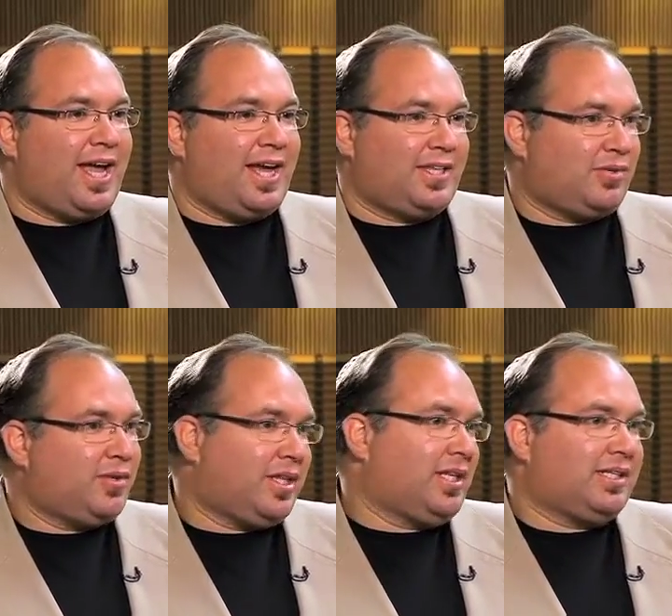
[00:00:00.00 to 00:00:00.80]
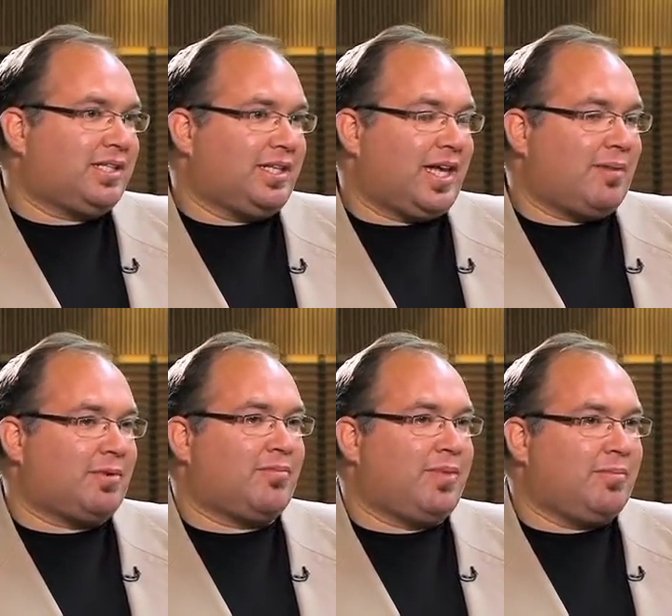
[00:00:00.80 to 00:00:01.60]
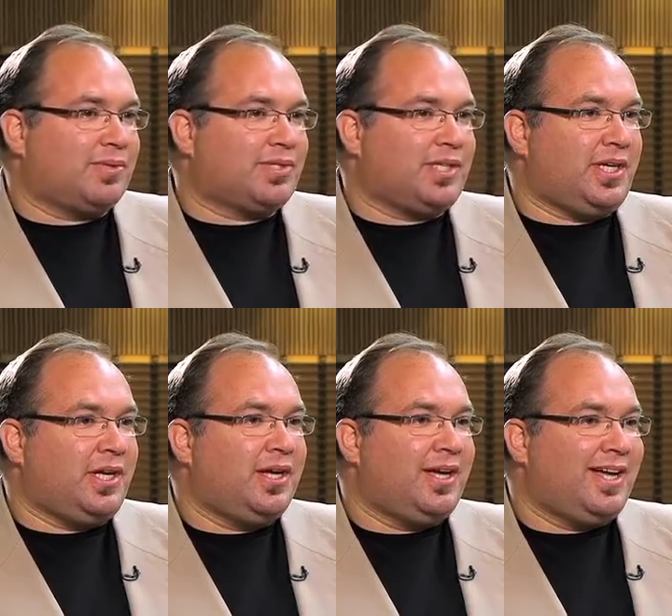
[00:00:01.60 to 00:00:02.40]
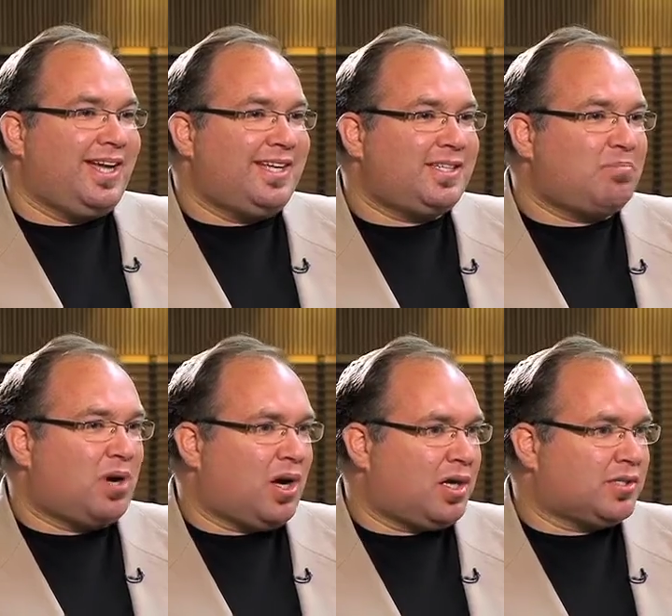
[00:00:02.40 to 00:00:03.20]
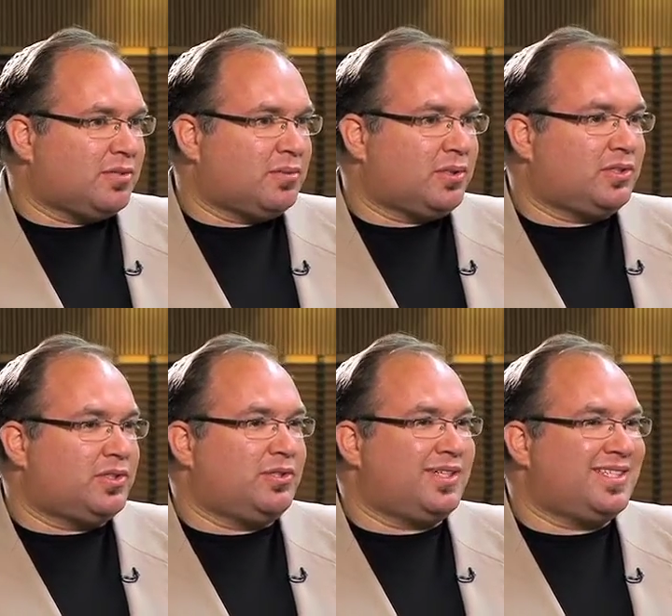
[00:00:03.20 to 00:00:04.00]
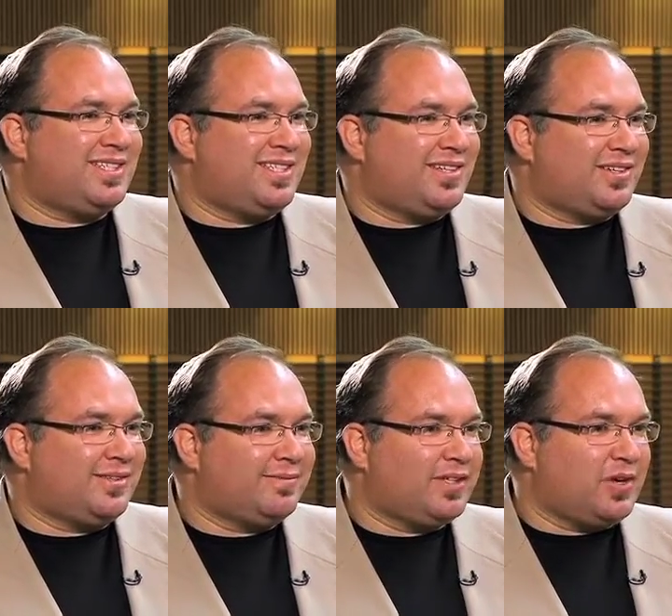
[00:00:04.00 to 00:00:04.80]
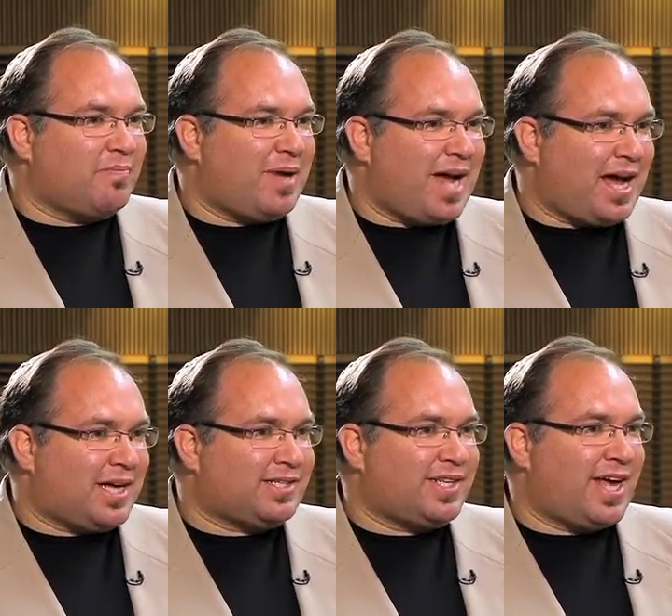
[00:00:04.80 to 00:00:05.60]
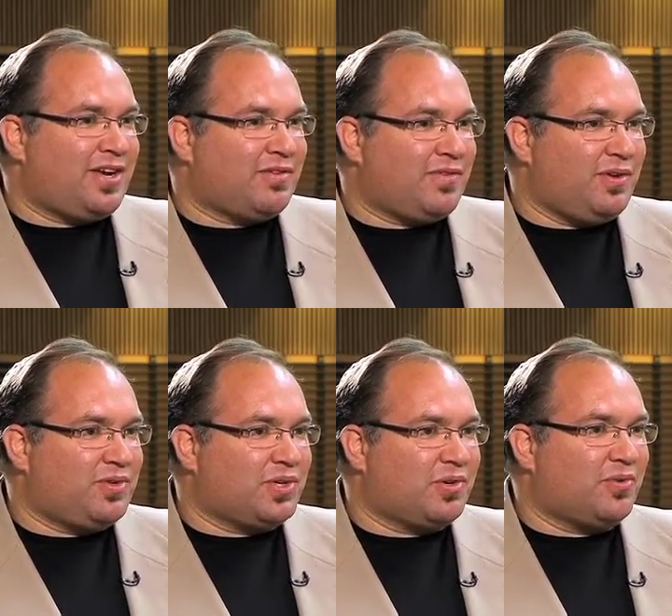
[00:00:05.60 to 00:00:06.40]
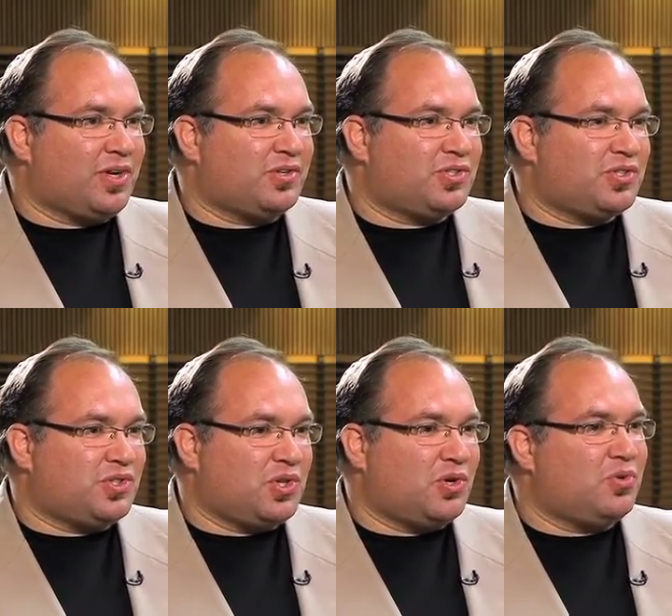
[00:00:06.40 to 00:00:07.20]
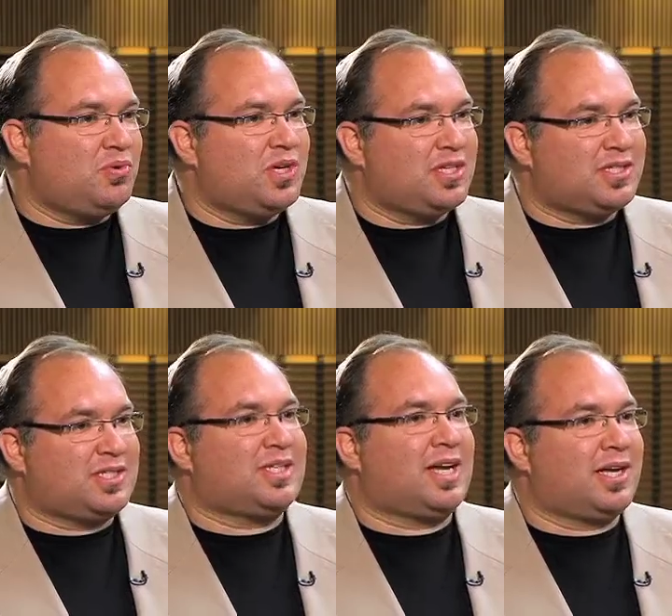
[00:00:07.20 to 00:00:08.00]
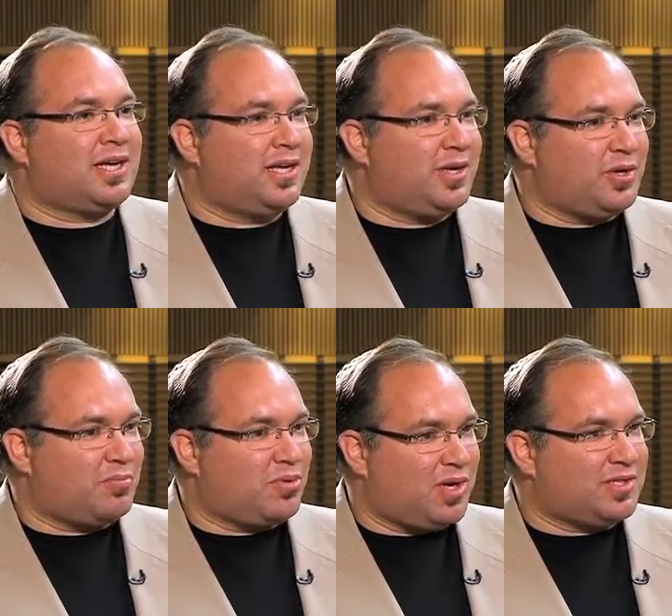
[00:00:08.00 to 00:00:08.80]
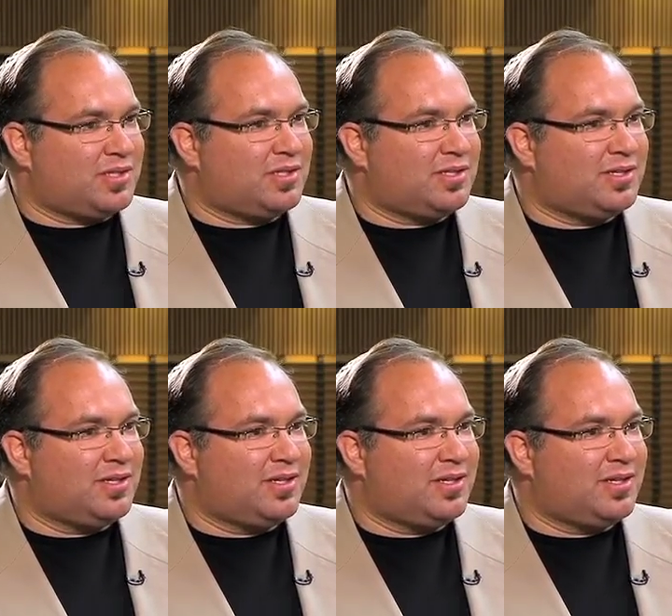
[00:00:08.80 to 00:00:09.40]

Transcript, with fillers: and it's only the glitz and glamour people see. Is it possible to consider your past and your future when you're so stuck in your present?